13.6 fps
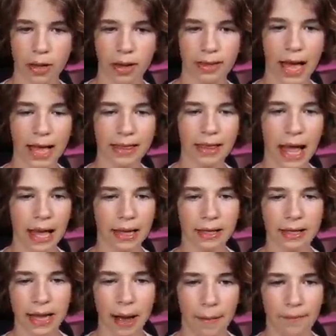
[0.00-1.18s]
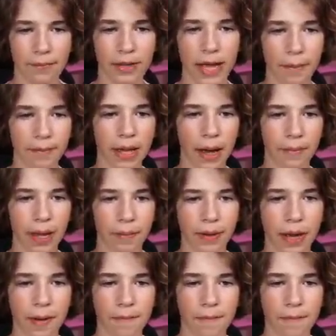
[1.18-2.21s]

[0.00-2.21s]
That, that, yep, yep, yep, yep, yep.